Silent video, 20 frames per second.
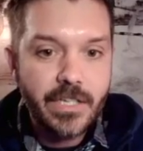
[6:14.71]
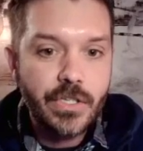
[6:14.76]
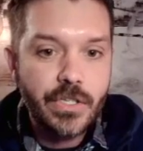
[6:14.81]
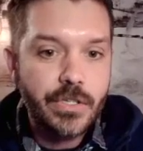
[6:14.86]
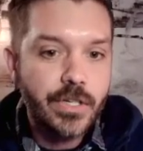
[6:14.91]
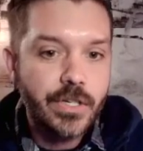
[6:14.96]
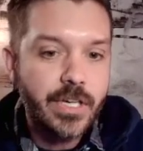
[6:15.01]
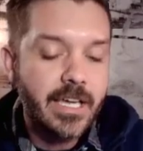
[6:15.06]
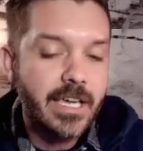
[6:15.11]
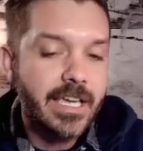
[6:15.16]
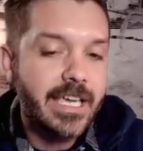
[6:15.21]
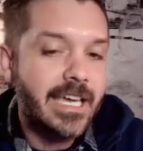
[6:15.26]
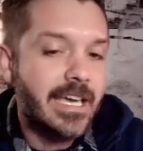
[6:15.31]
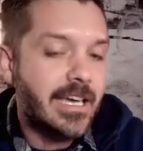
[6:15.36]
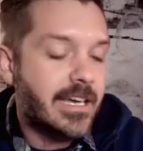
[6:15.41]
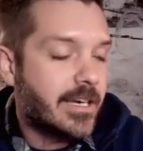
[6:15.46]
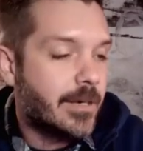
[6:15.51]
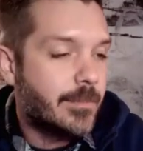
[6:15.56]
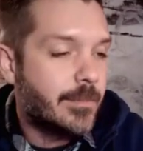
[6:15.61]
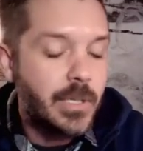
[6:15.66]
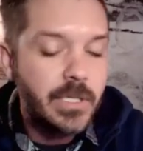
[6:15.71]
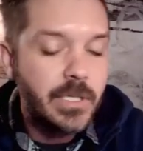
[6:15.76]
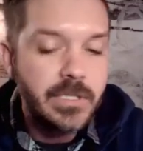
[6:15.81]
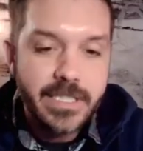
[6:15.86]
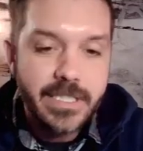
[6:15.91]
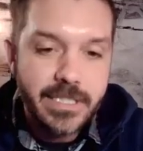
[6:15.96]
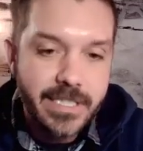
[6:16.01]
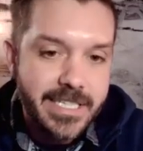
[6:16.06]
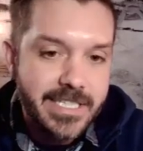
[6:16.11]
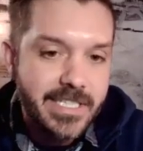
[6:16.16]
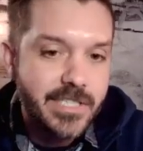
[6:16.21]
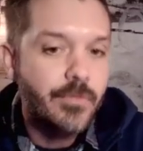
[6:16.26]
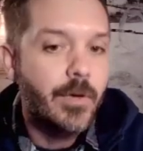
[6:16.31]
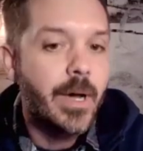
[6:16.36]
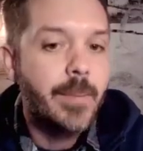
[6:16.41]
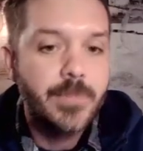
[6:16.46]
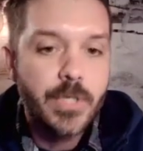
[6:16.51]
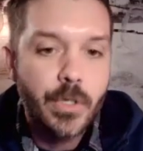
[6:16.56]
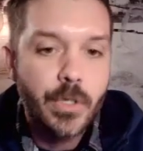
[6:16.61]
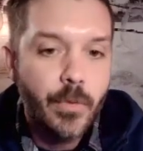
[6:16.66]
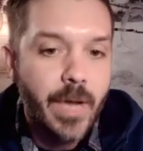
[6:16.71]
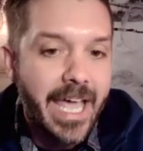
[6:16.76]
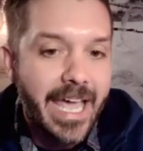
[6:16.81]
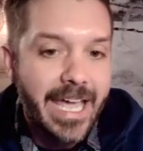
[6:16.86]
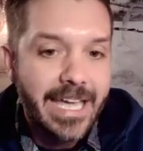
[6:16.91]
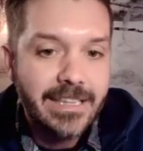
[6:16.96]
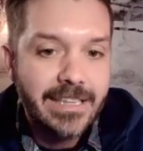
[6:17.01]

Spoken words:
you can get completely swept away